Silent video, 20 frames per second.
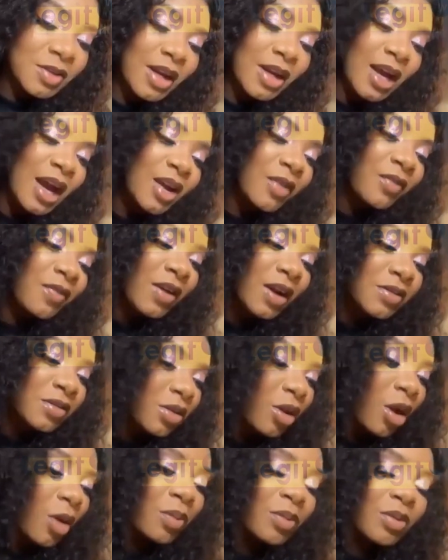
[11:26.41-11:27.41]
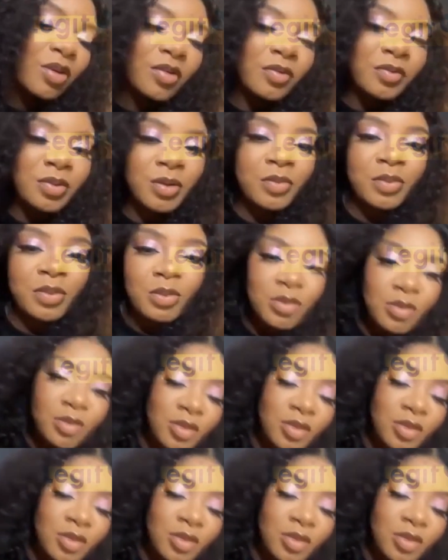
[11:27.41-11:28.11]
They had a fight with a couple of people.